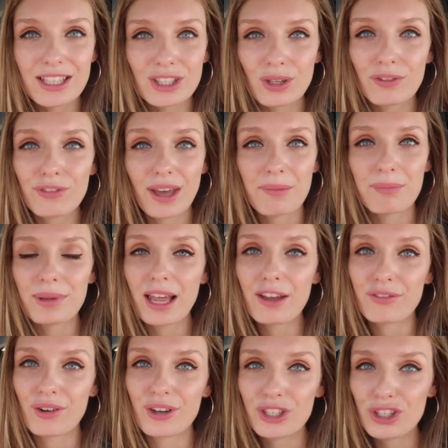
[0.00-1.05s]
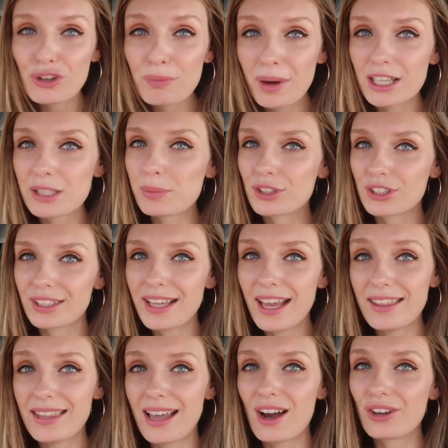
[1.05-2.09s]
So if I apply for a new passport
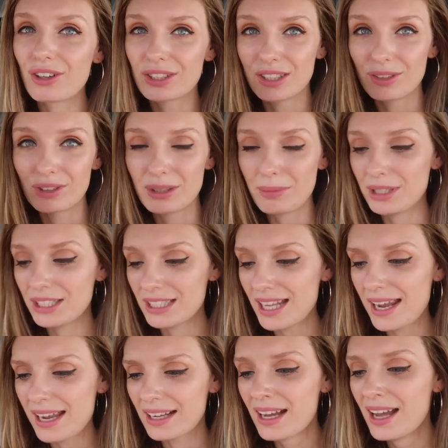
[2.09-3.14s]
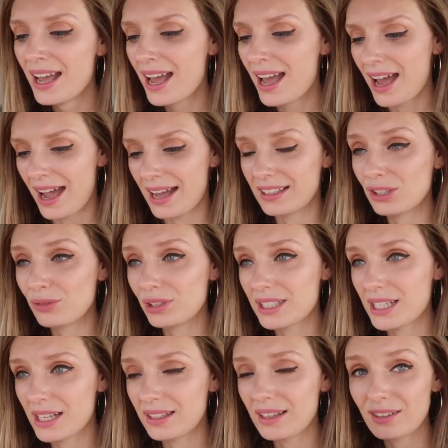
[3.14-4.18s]
again now, because it was a mistake, and it will
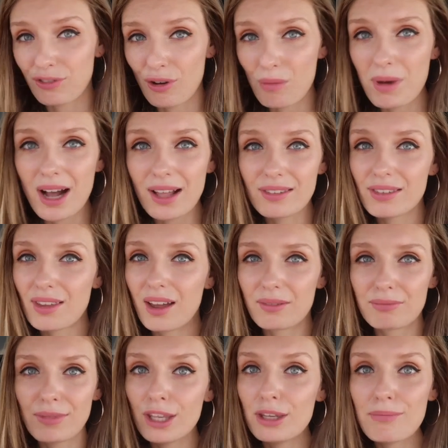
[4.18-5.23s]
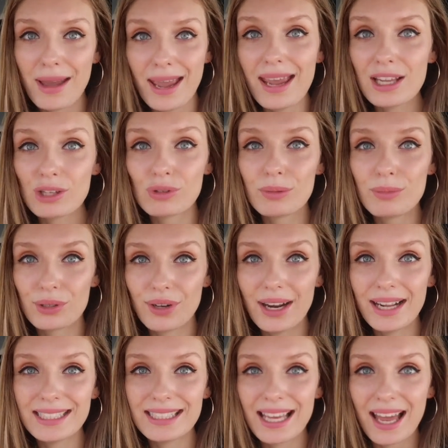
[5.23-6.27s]
take another 4 months, in May it will be
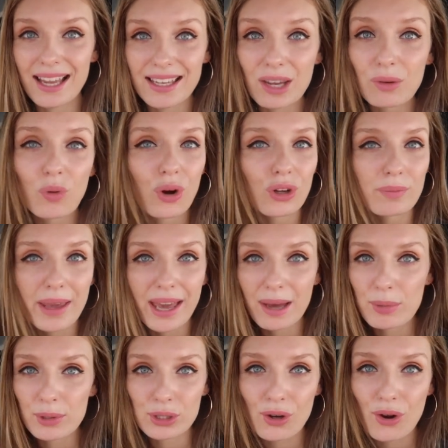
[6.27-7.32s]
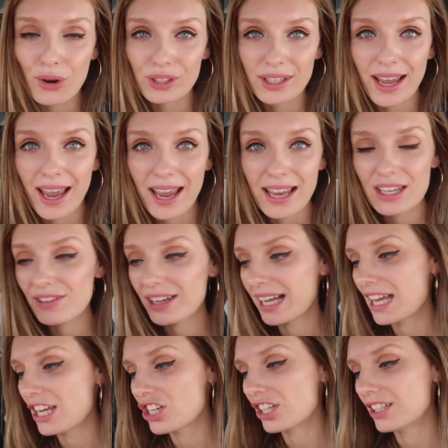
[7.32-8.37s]
ready and I won't be able to go on any
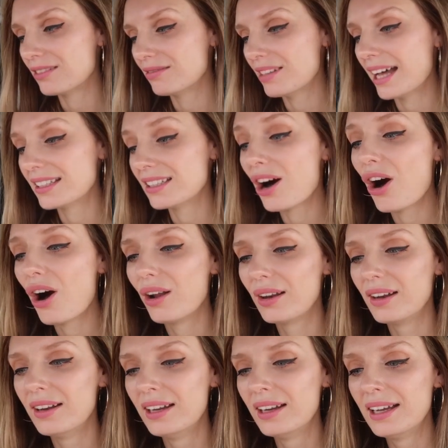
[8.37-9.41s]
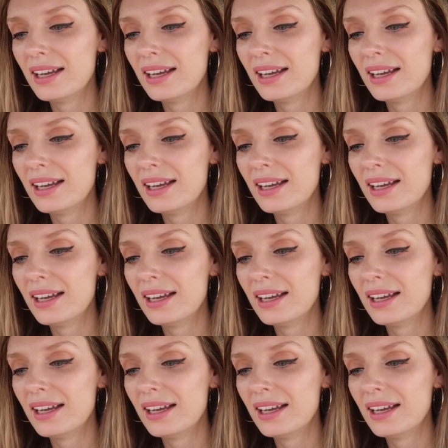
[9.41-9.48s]
vacation at all.